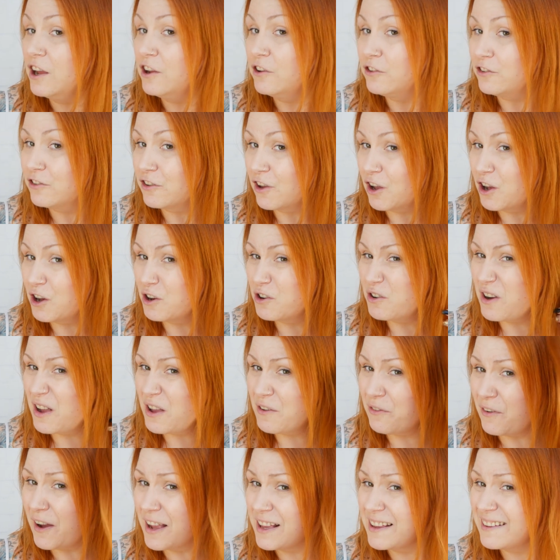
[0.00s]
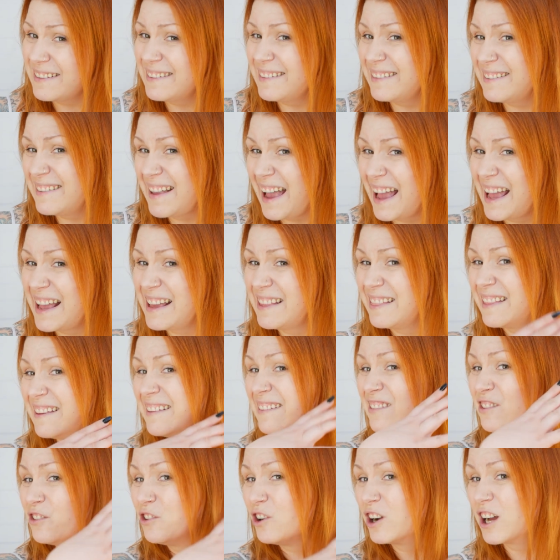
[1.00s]
So if I could stay this
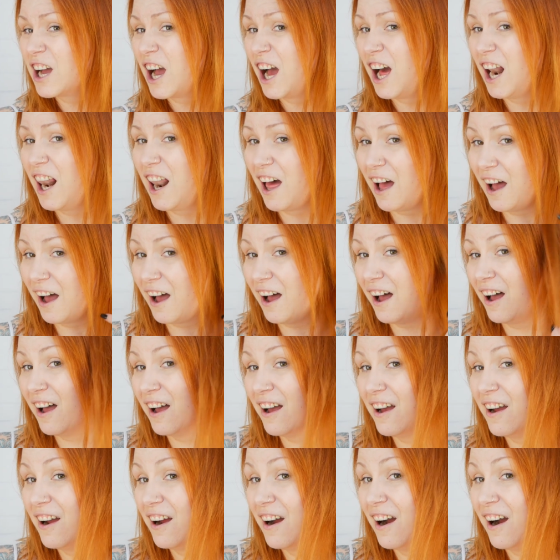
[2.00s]
sort of color,